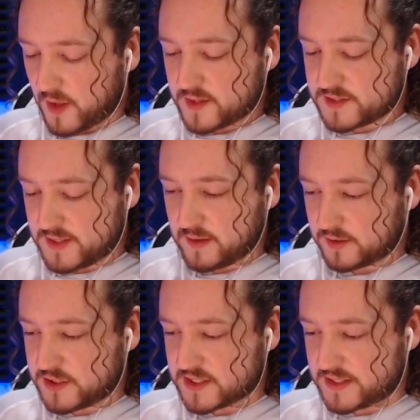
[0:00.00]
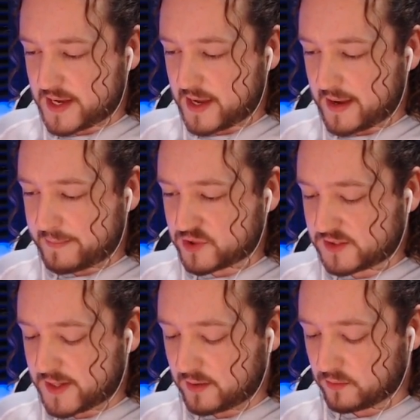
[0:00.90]
still to this day, I'm just
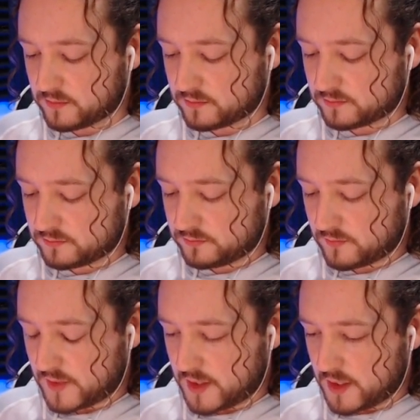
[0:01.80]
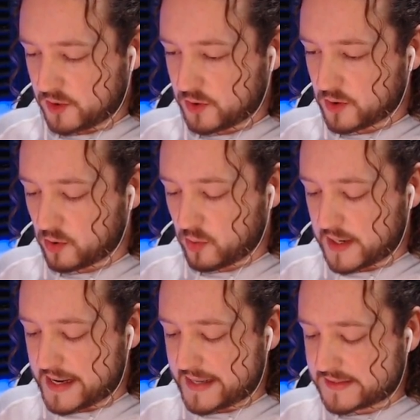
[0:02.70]
like, no
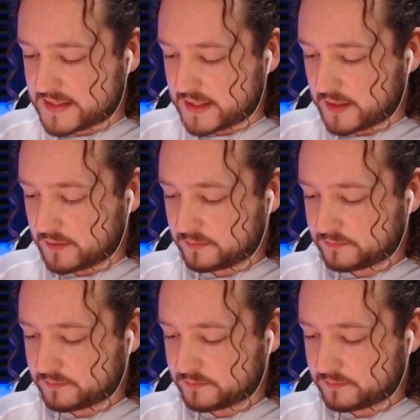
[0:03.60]
idea.